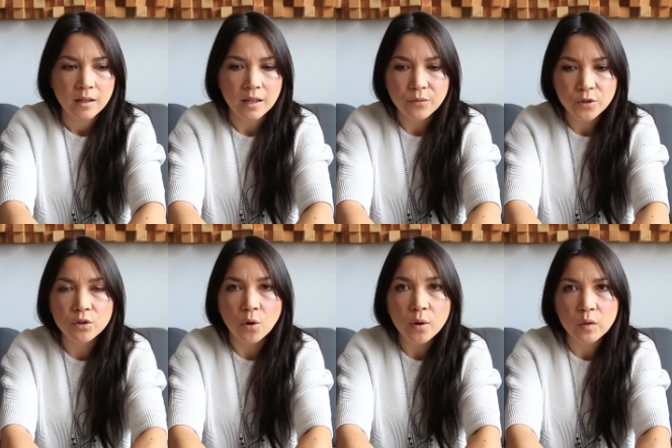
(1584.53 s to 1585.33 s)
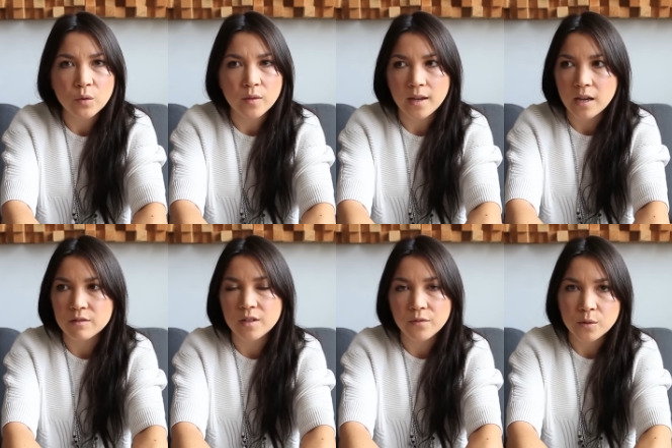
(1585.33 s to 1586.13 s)
if you're going through that kind
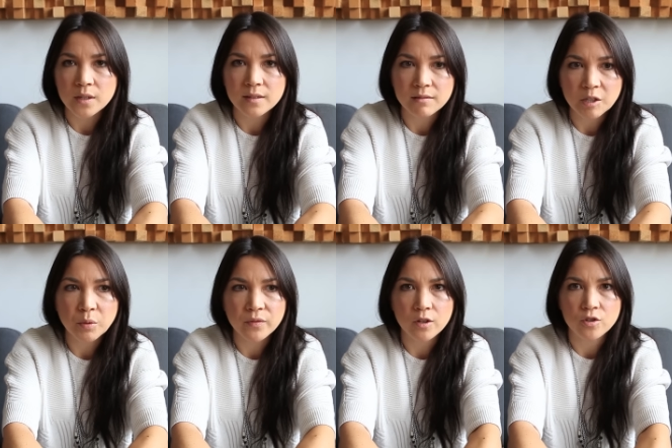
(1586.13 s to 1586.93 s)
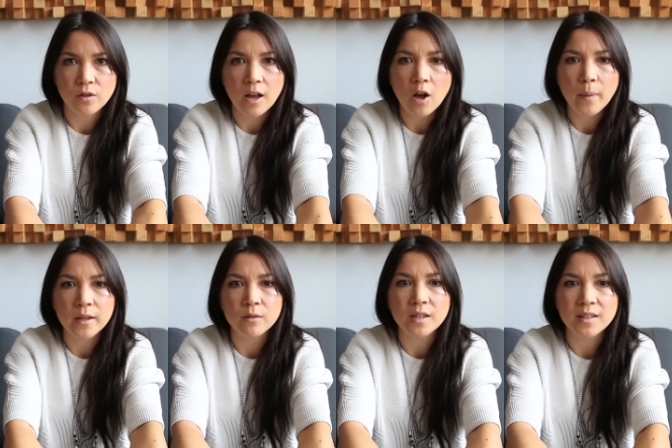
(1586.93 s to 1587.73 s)
of stuff, you need to seek professional help
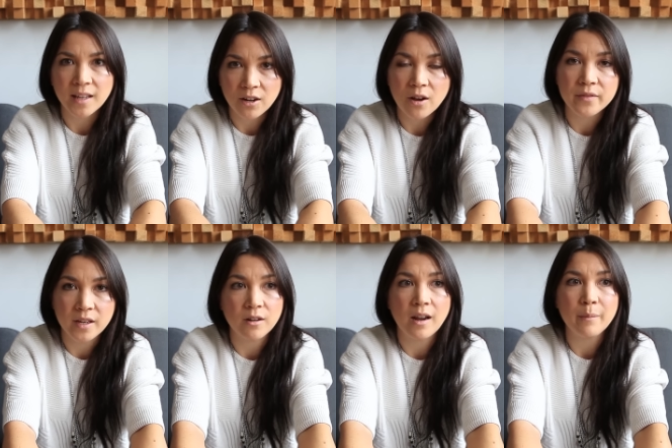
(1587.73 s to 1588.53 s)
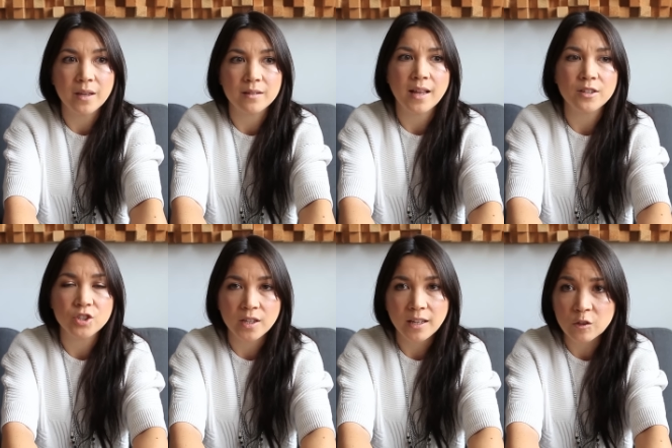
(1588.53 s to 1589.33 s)
and you need to get off the internet, because that
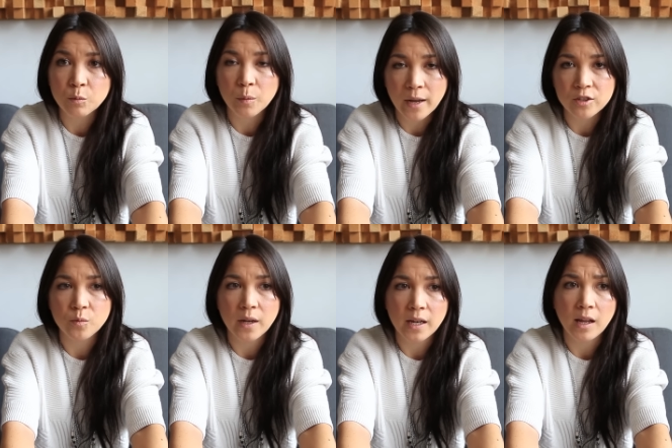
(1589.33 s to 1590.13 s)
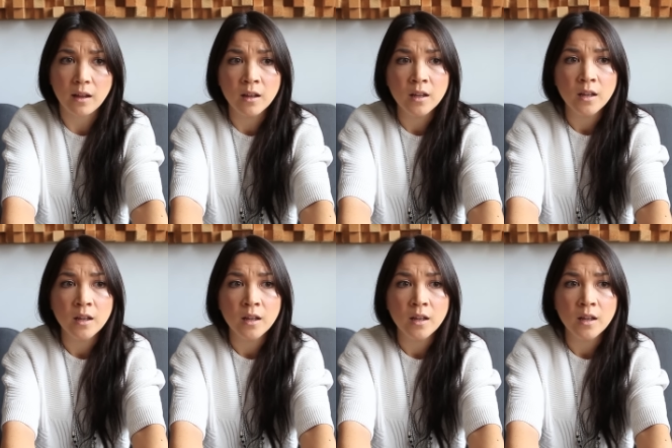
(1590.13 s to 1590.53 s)
shit is perpetuating